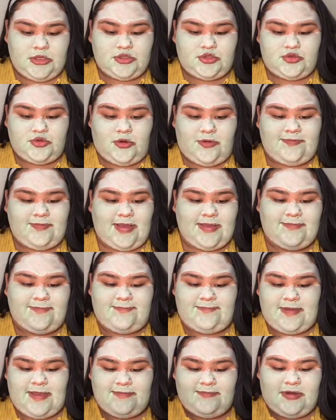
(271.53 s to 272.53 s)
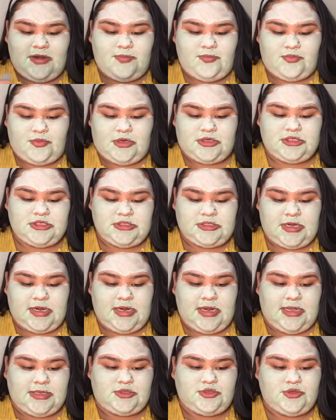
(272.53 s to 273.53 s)
two of my favorite brushes that I
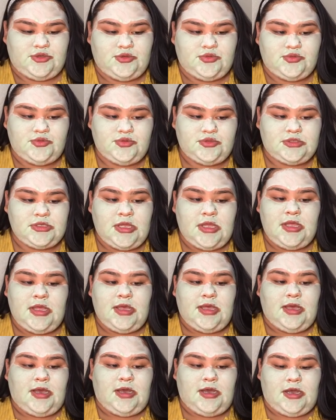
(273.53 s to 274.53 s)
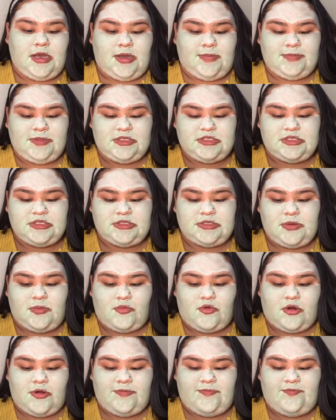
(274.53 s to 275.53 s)
like to use. This is the
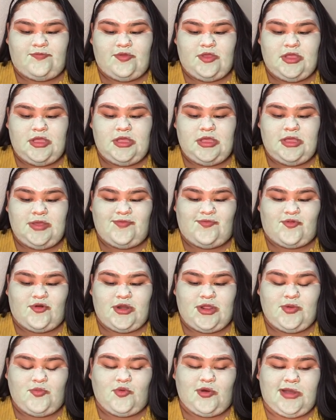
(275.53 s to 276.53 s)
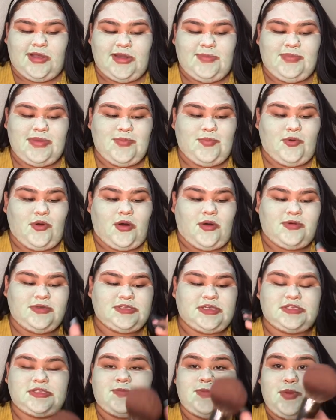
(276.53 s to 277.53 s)
Morphe E41. People always
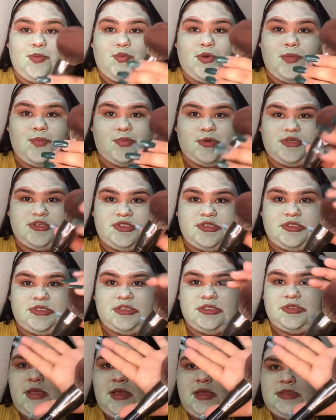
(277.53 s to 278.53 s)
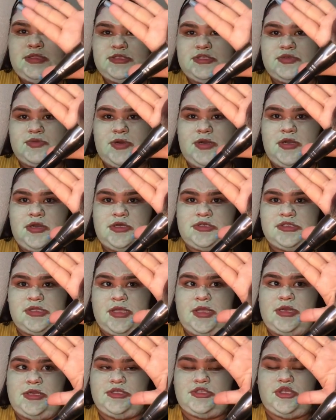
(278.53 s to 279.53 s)
ask me what brush this is. This is what it looks
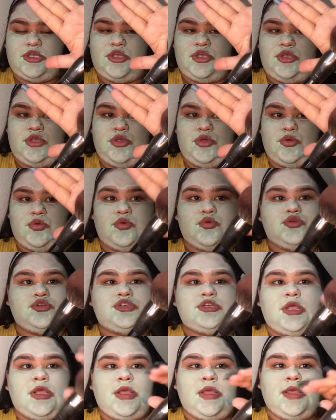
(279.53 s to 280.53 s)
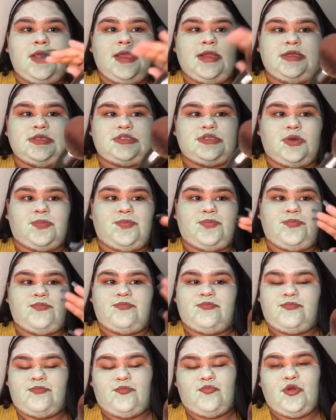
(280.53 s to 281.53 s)
like. It is huge. It is a
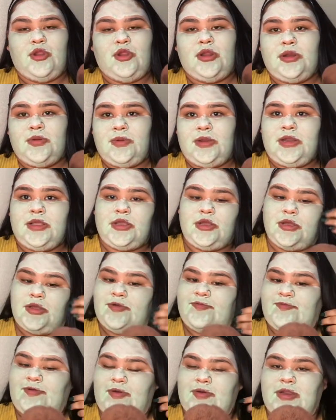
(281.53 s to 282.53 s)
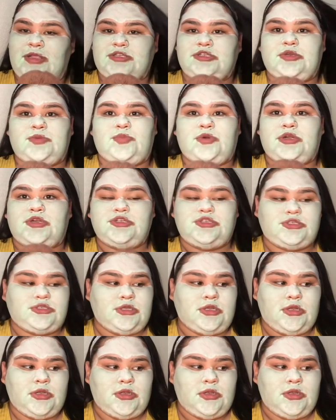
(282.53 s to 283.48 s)
really good foundation brush.